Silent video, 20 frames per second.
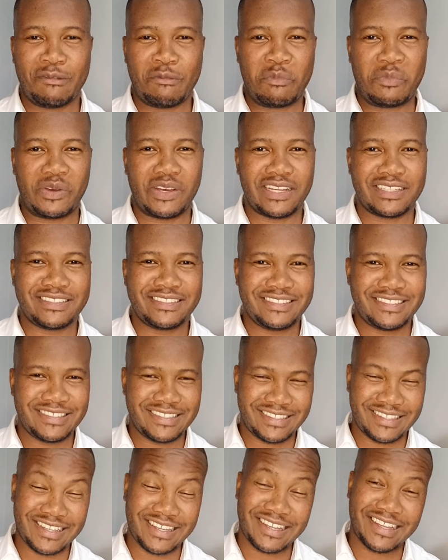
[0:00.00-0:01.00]
But
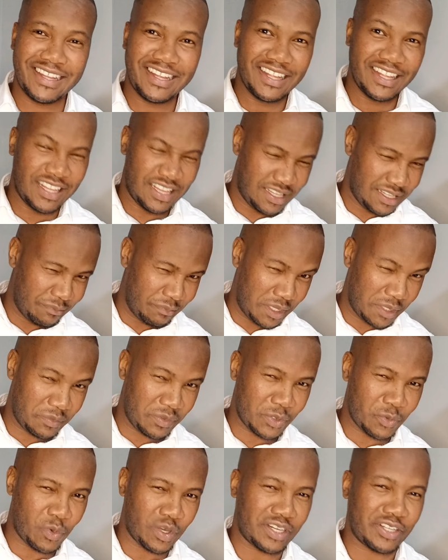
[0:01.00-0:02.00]
yeah,
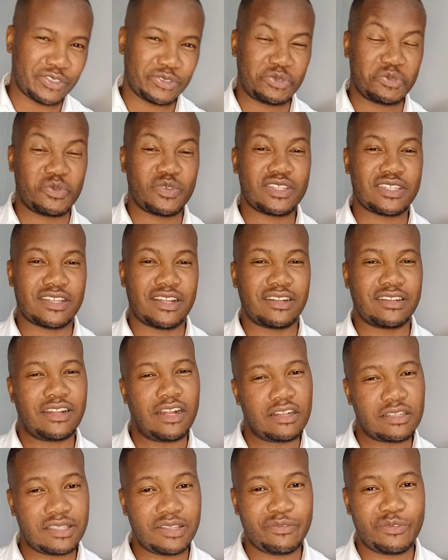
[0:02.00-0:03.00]
maybe what I'll do is
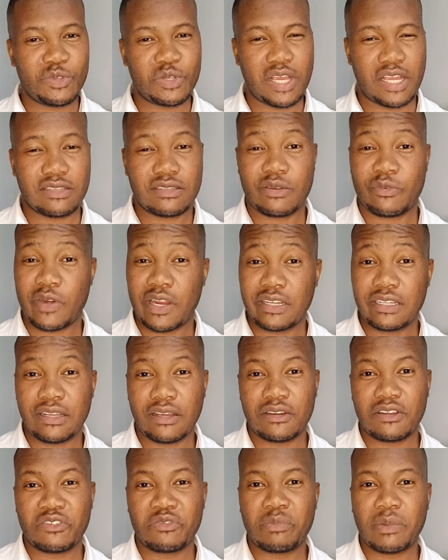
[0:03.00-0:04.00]
I'll give you guys a
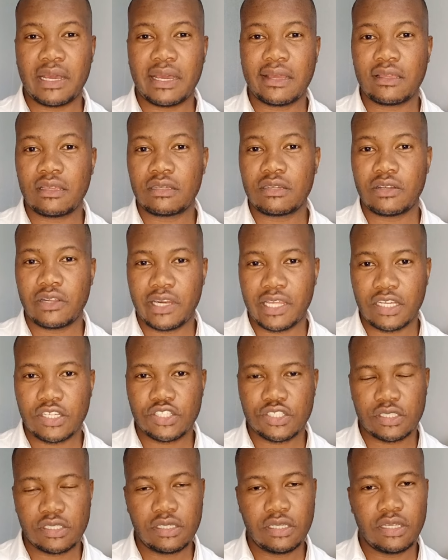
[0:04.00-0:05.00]
rundown of my
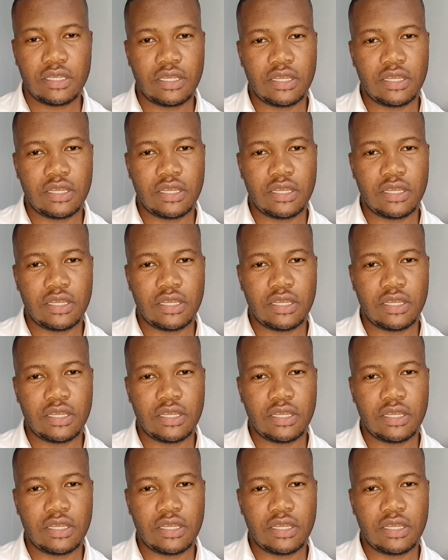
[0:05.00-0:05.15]
collection